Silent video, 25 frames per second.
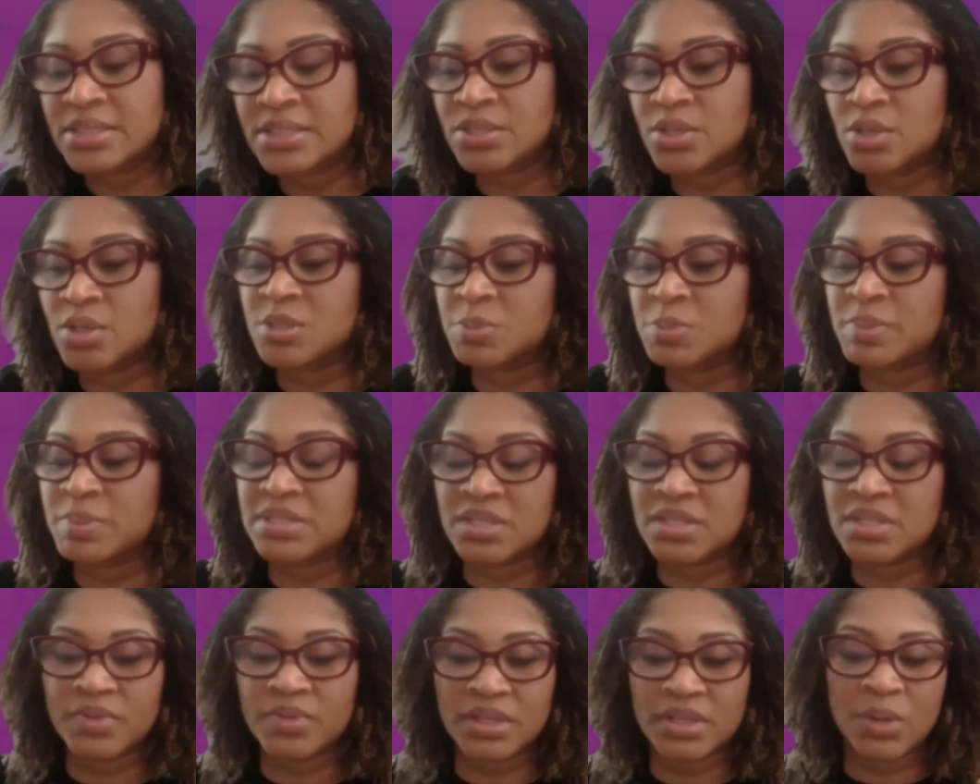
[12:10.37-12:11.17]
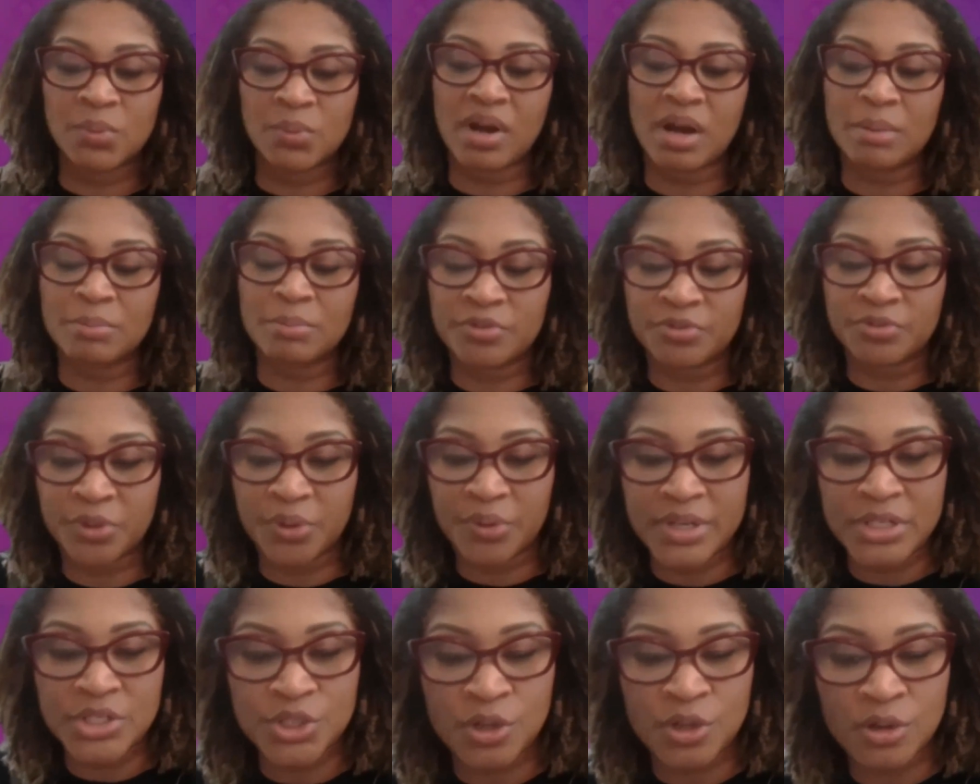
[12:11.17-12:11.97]
And so specifically what I'm
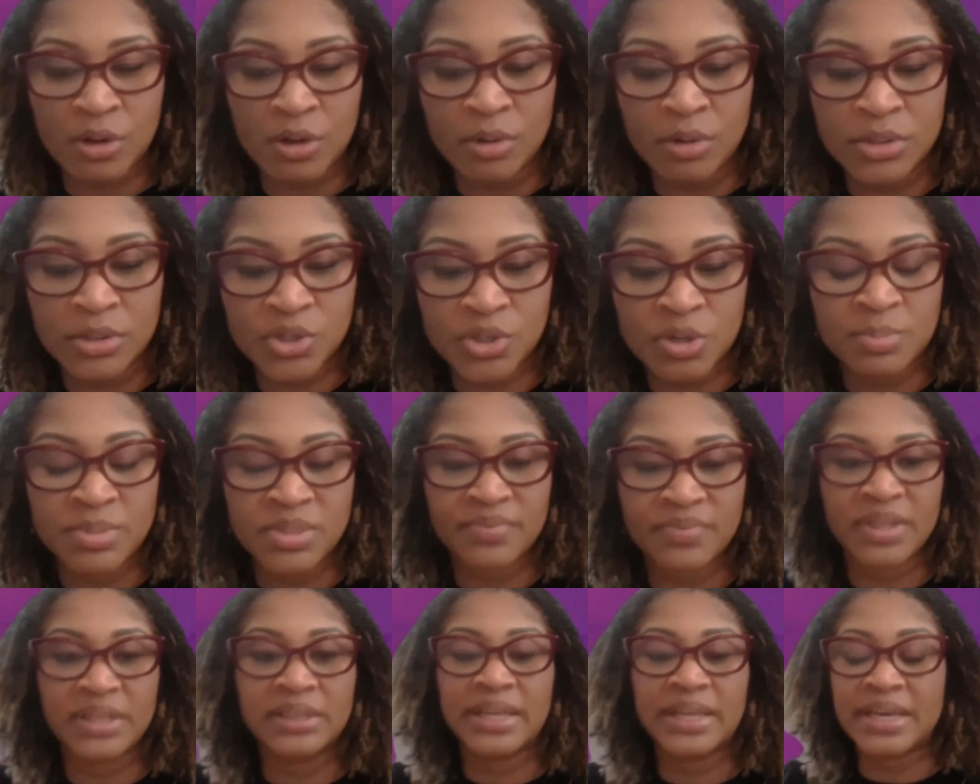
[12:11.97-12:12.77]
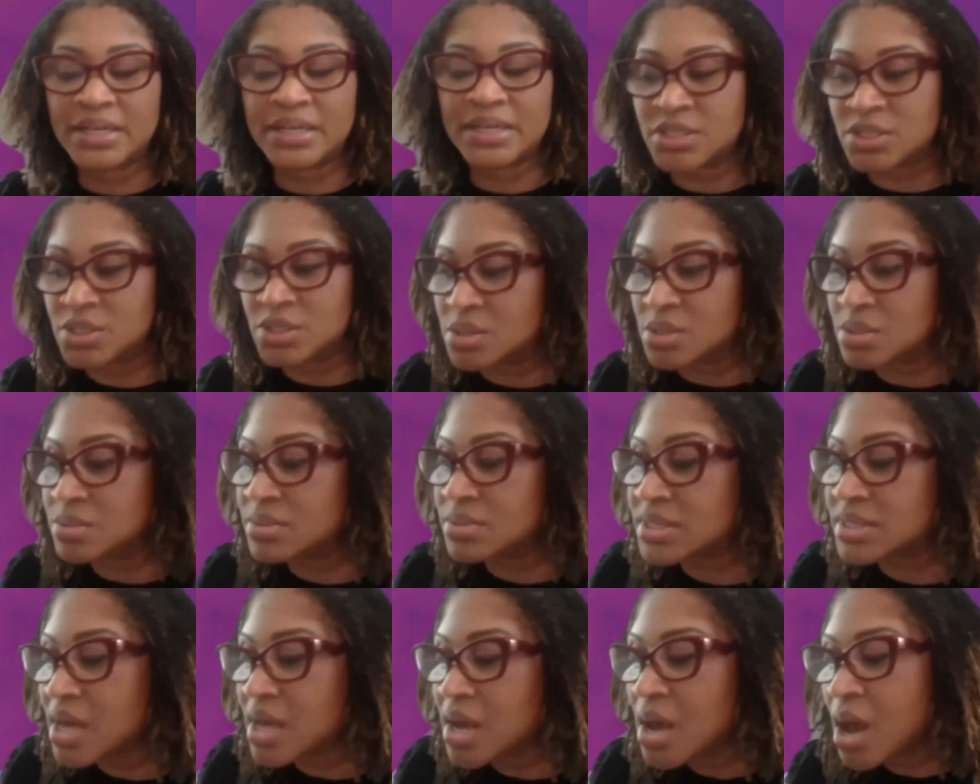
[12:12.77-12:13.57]
referring to in terms of the latest
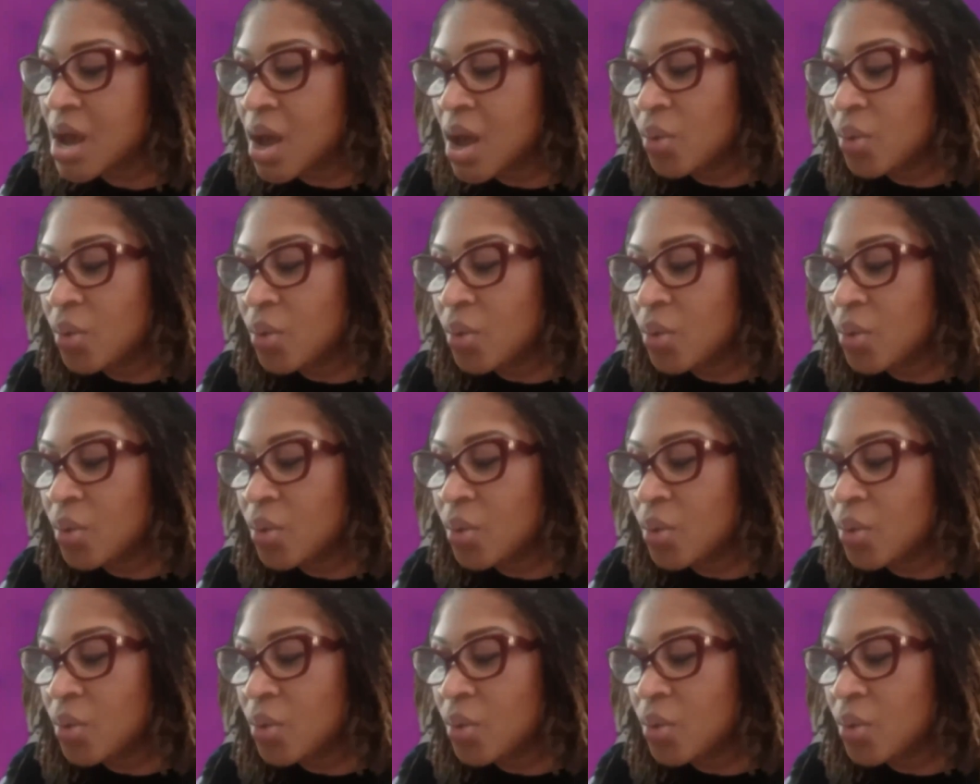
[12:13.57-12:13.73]
news